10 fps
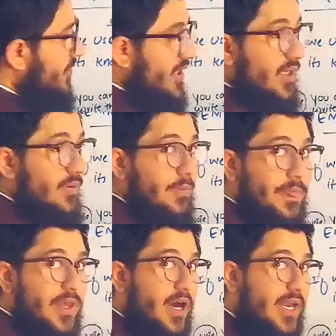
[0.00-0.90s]
of the
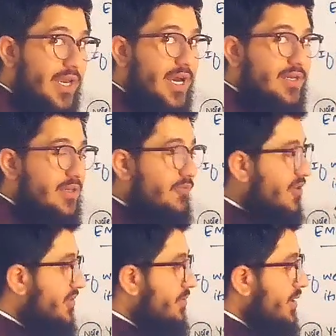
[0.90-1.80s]
IR
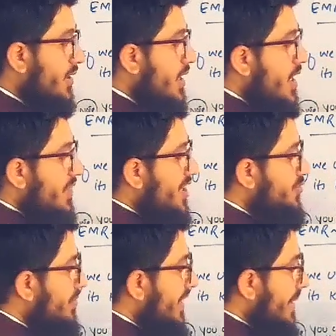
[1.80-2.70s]
wave number
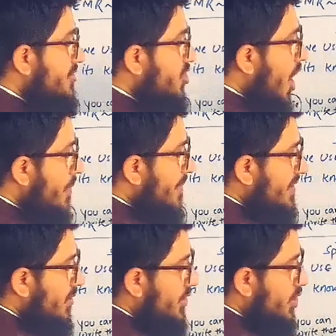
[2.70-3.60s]
that will be absorbed
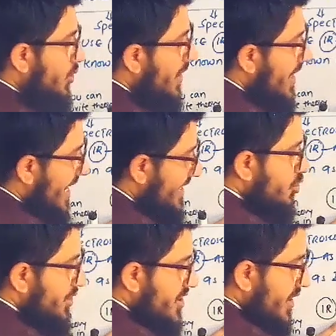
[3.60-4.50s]
by the molecule, and they will
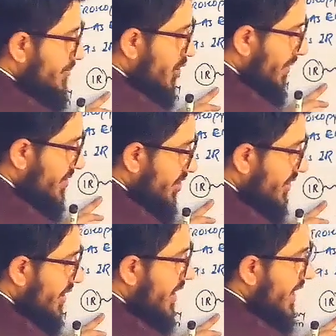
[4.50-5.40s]
show this absorbance
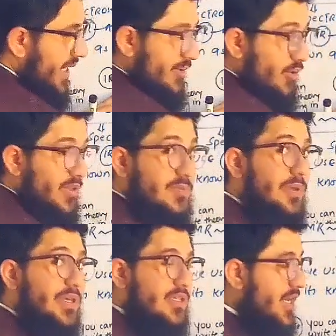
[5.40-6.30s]
region, and
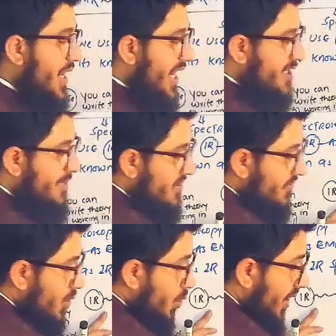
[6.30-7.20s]
absorbance peaks at
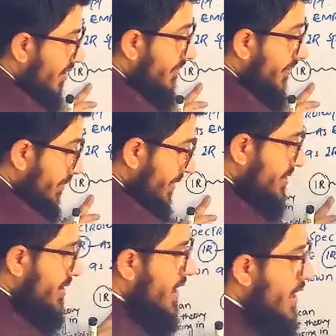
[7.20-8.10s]
specific wave
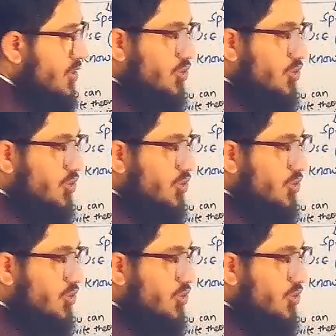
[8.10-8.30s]
numbers.